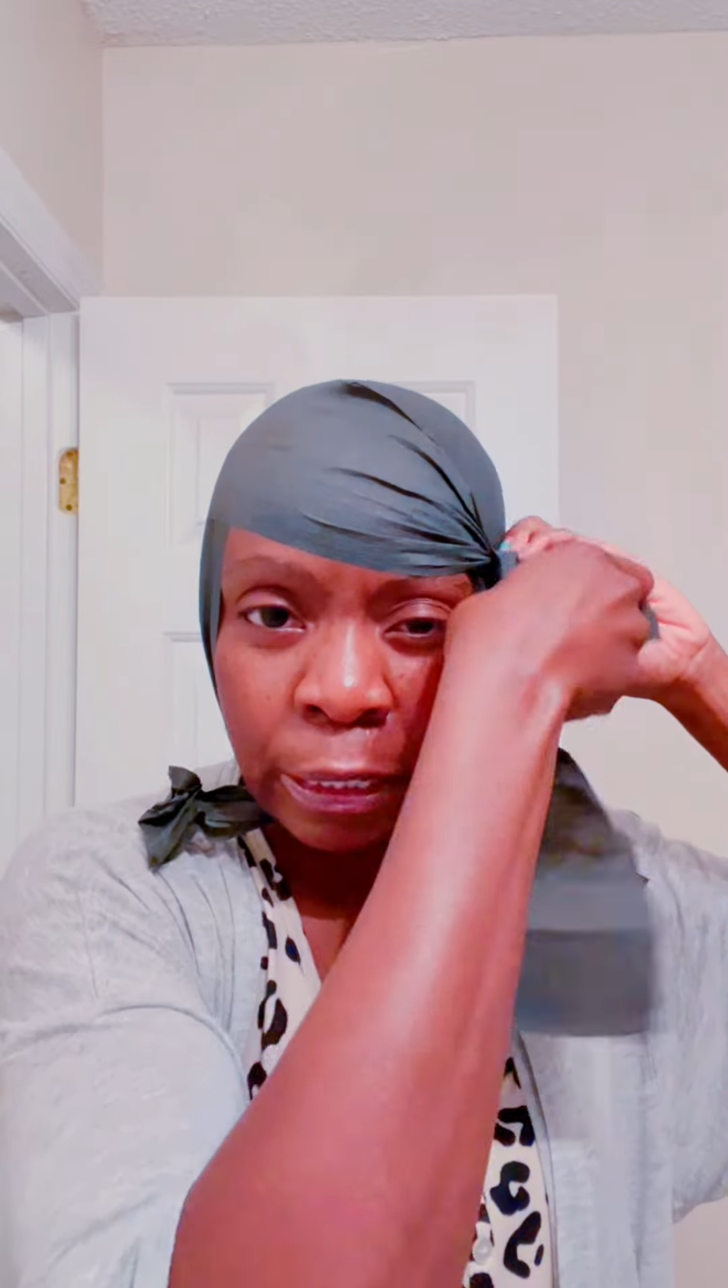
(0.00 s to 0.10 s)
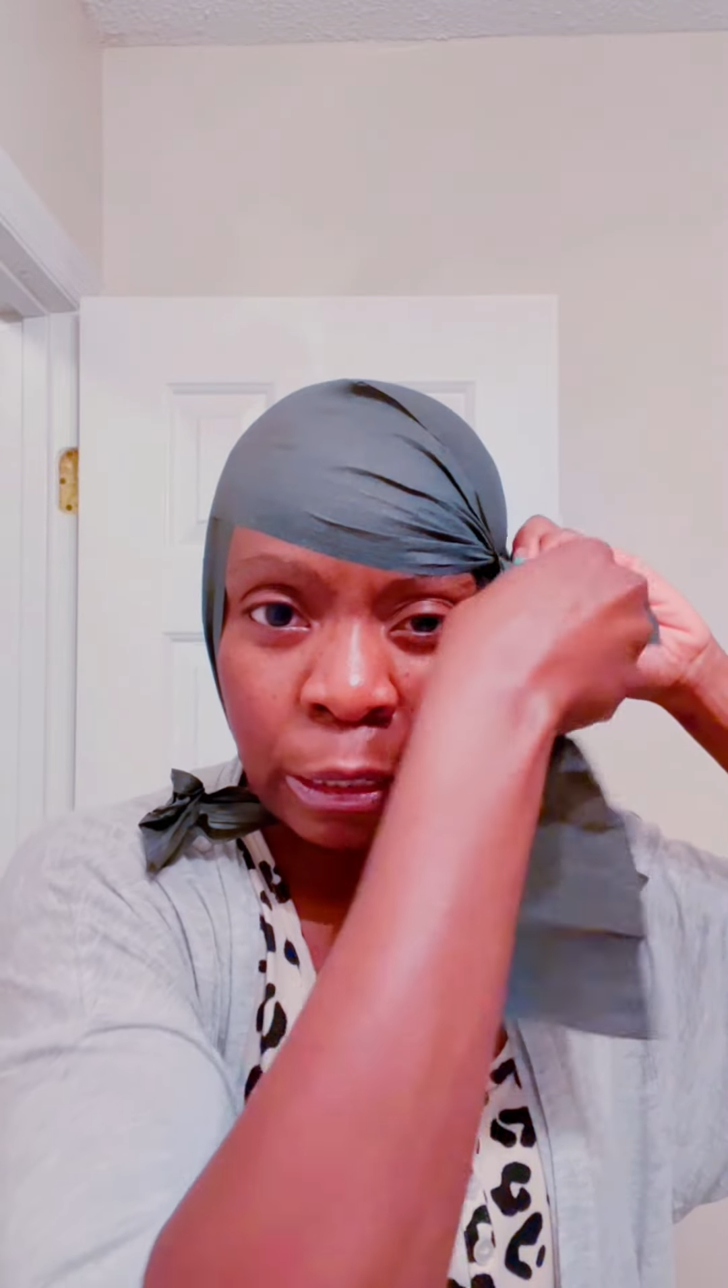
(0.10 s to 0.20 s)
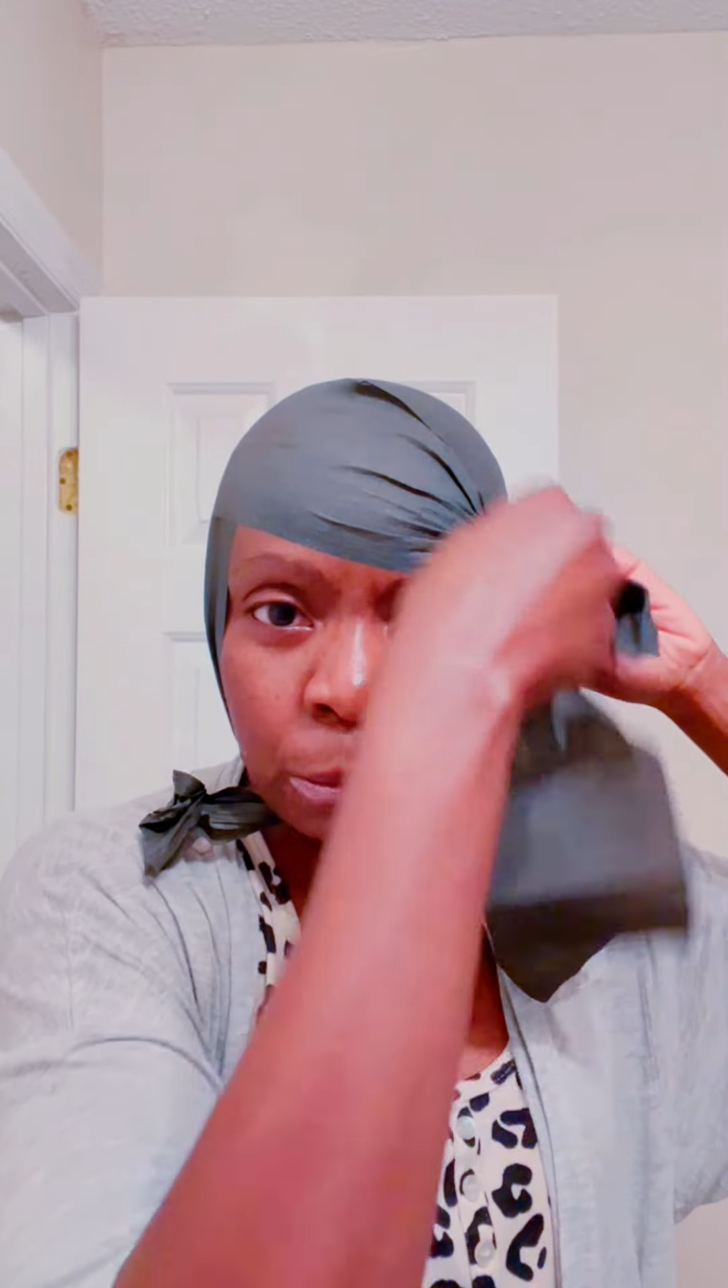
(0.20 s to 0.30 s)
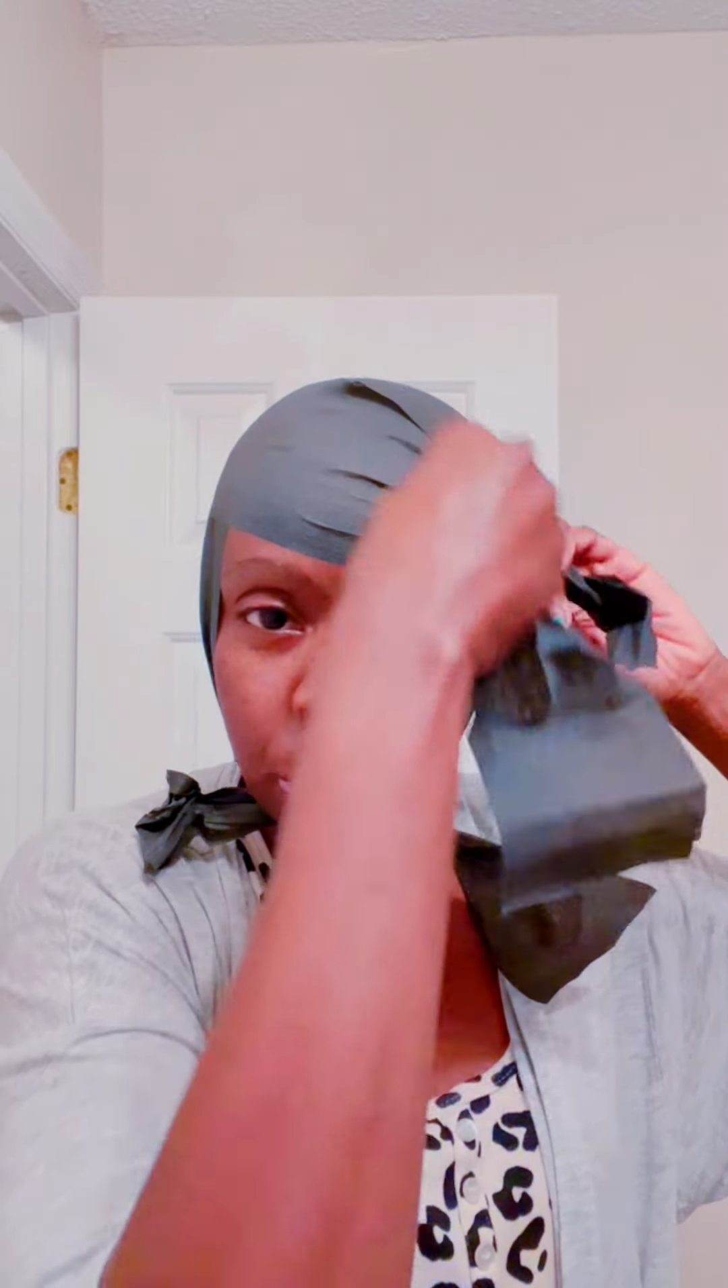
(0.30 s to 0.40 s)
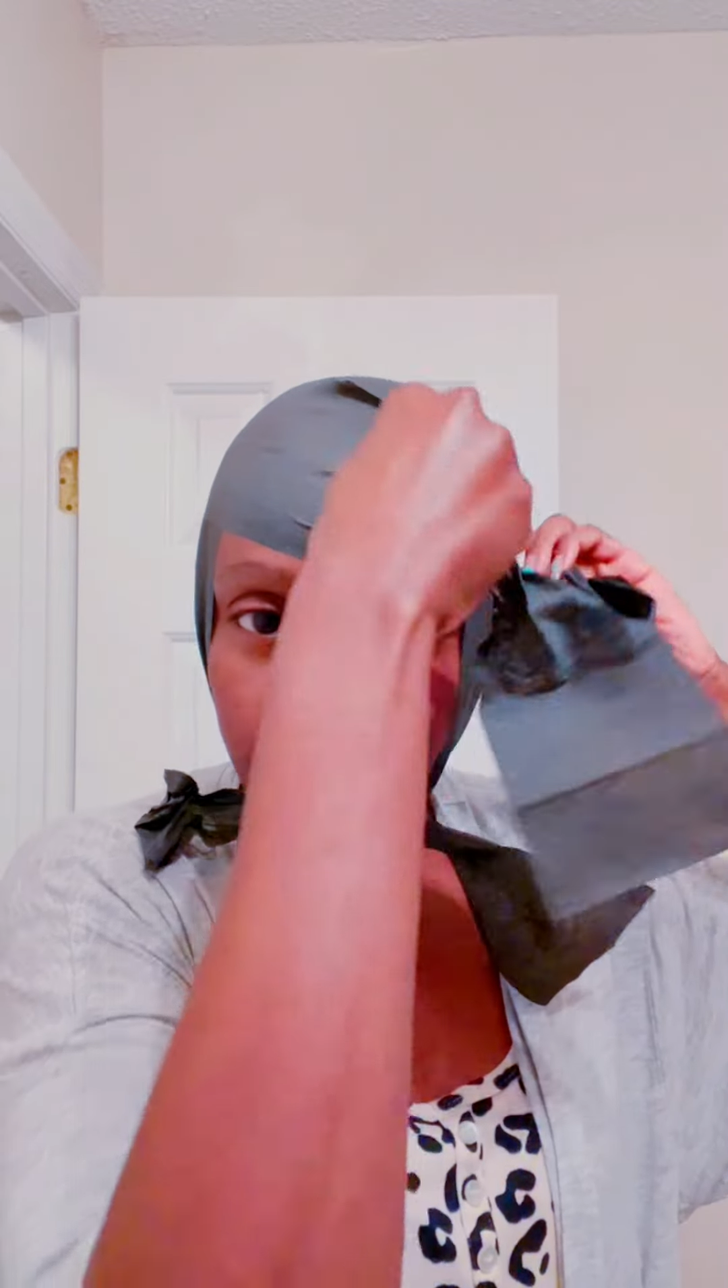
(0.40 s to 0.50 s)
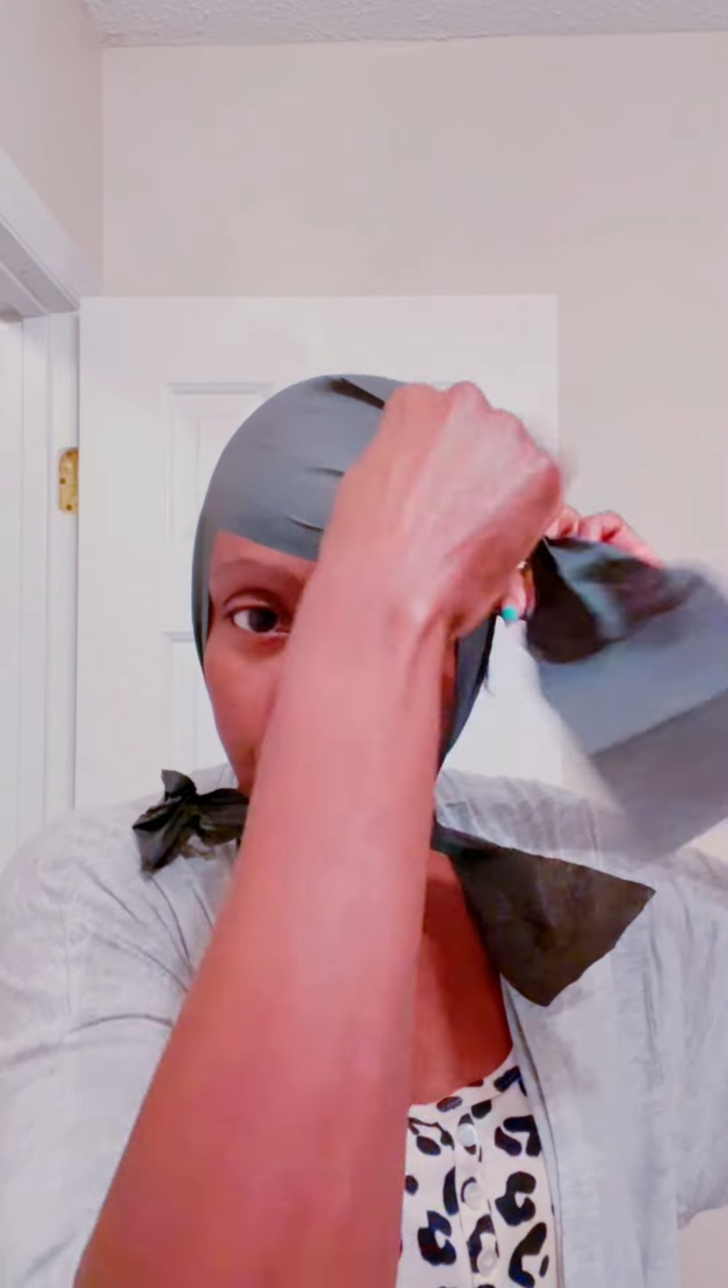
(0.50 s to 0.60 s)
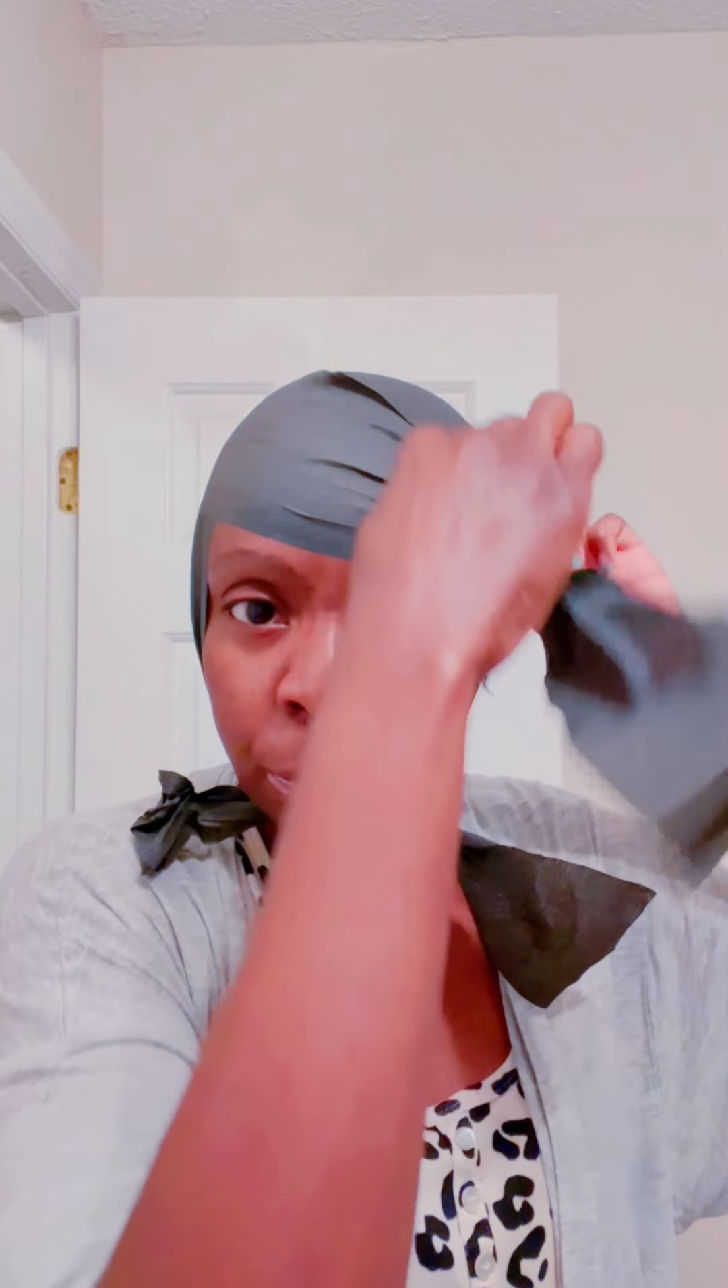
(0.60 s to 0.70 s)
them